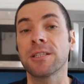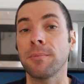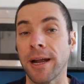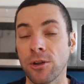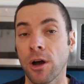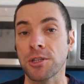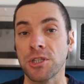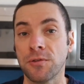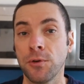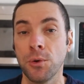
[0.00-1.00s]
to my
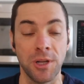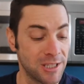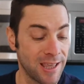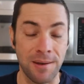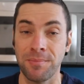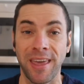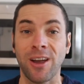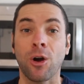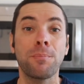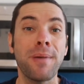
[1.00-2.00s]
dogs' food is that they
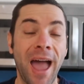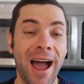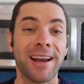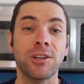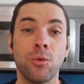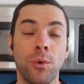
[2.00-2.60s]
are packed